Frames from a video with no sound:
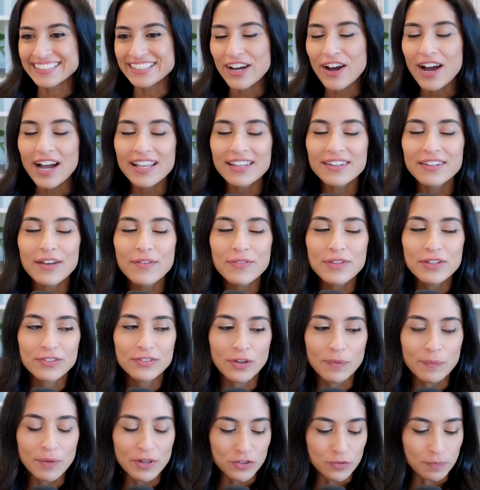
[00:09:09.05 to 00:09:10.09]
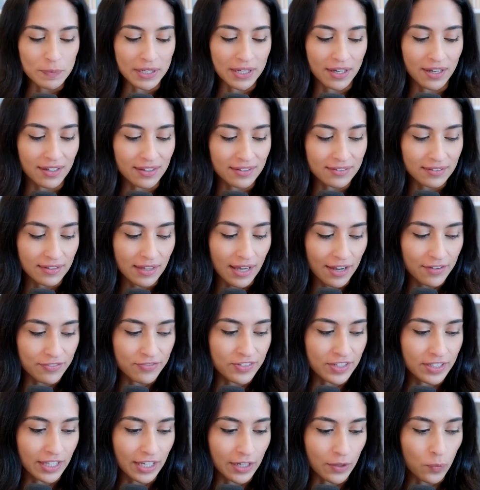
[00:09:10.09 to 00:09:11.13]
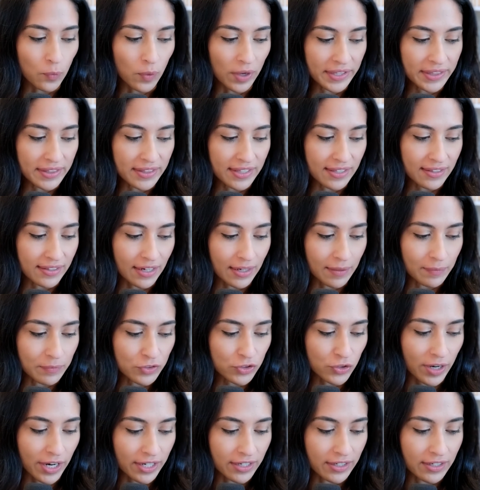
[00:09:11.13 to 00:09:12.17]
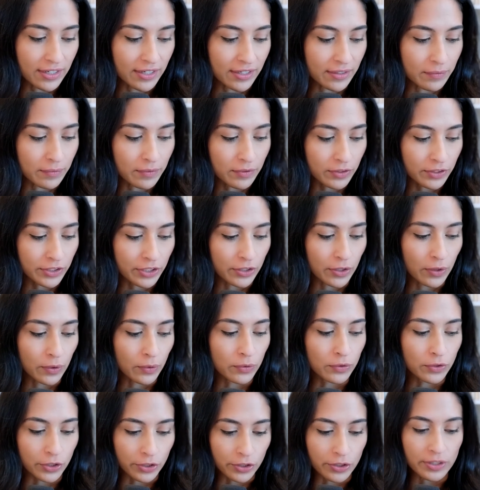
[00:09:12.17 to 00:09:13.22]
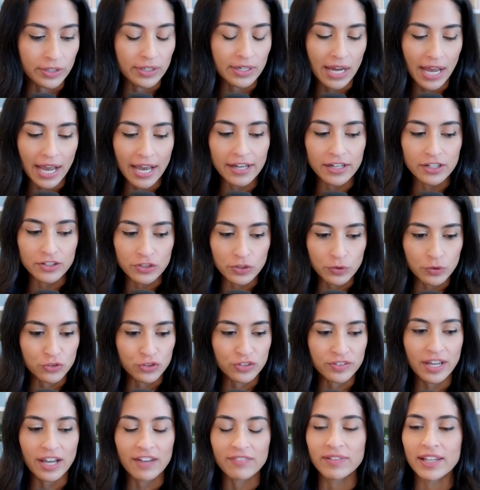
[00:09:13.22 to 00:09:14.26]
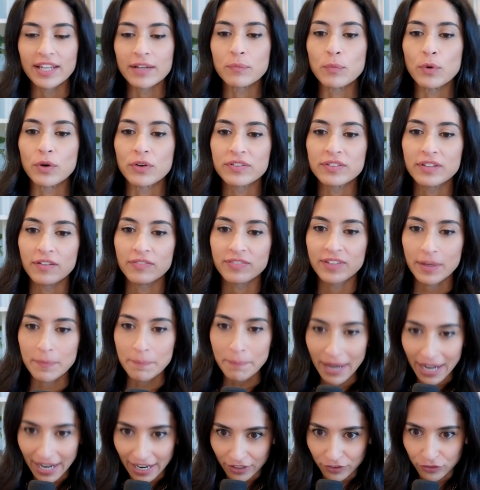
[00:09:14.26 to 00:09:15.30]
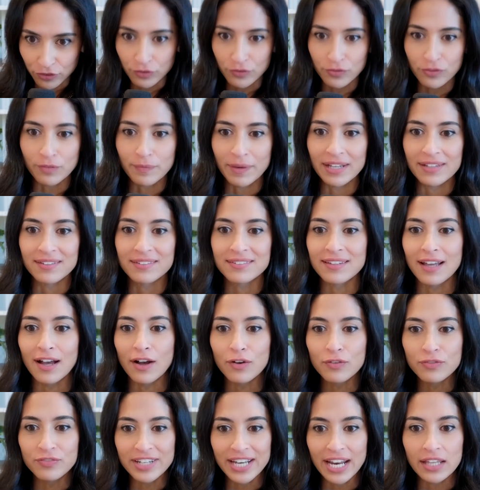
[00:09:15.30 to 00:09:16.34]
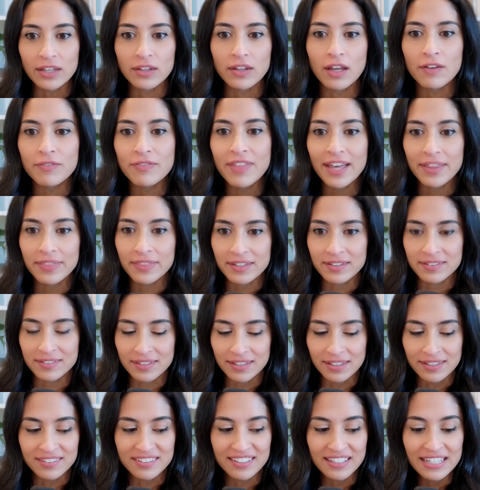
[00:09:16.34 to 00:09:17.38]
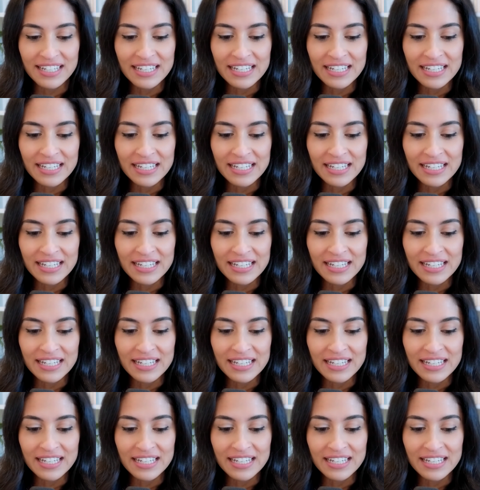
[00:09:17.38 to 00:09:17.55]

No, I love this so much because I feel like one thing that I'm trying to, learn how to do is just have more self-compassion for myself. And I love that this is